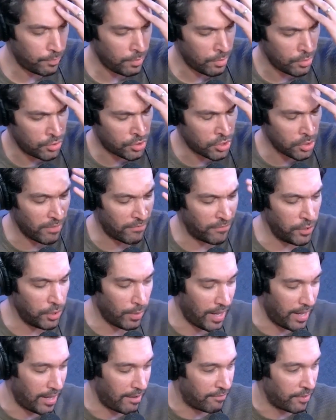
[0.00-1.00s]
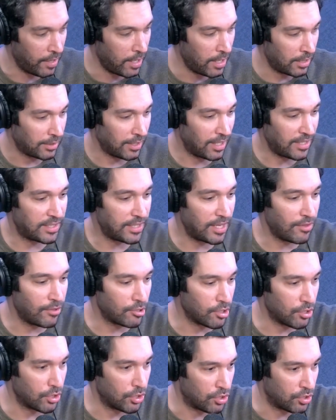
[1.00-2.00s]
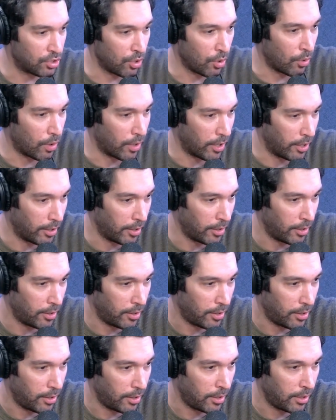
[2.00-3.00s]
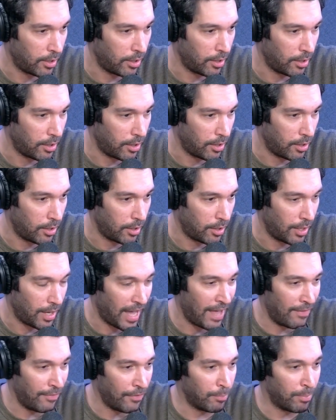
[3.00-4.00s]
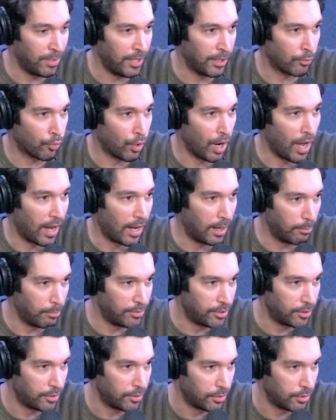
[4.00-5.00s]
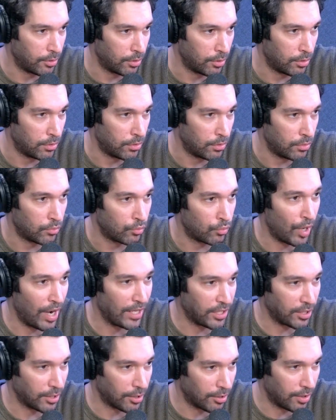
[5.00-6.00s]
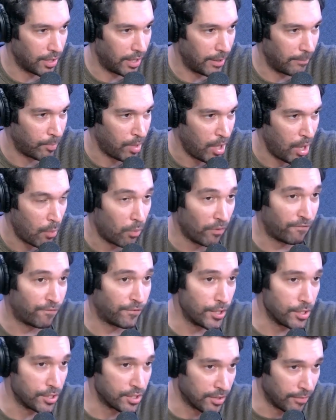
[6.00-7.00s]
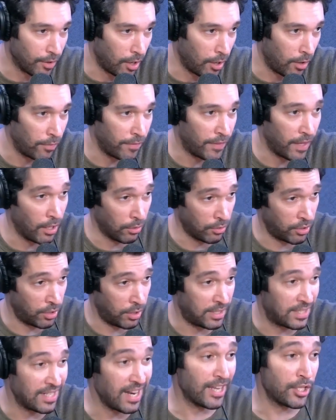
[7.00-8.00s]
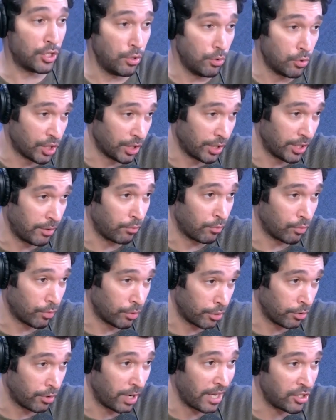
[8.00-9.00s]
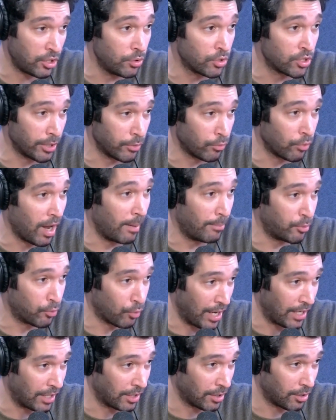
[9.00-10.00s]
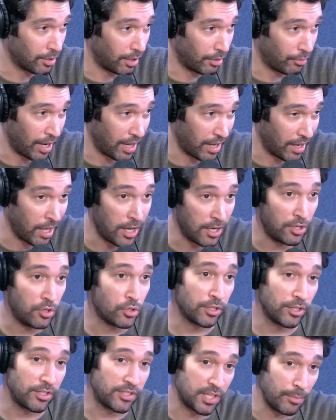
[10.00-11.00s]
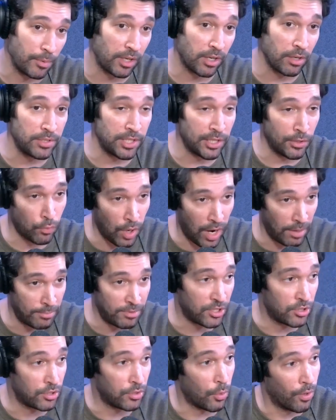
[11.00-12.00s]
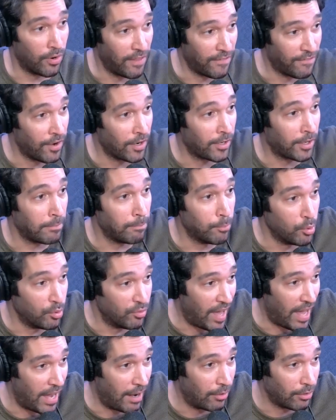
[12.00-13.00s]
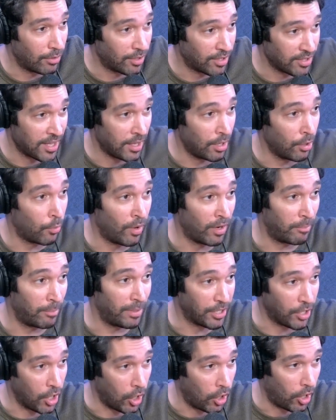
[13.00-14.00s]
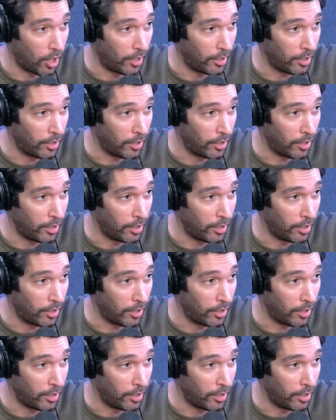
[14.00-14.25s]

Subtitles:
So if you have, let's say there's a store and they're being robbed regularly. Well, first of all, they're not usually robbed regularly, right? Usually someone comes in, robs a store, they fucking move out because they don't want to be caught.